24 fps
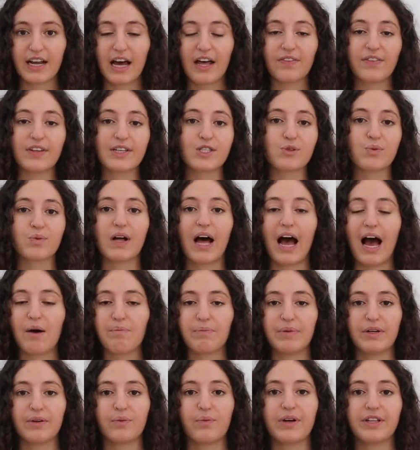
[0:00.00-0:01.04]
and this will
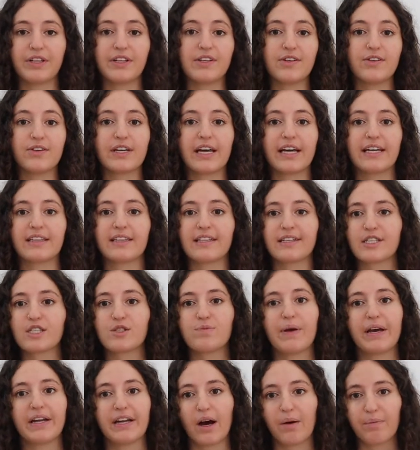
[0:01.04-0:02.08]
happen whether you get the
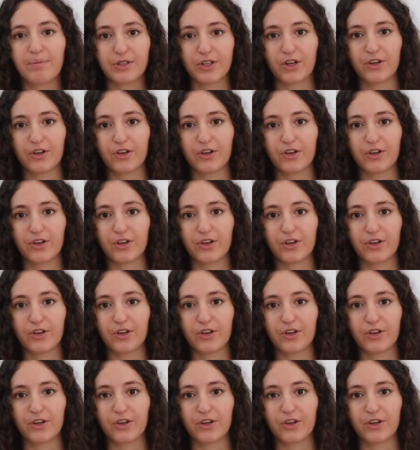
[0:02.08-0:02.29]
sped up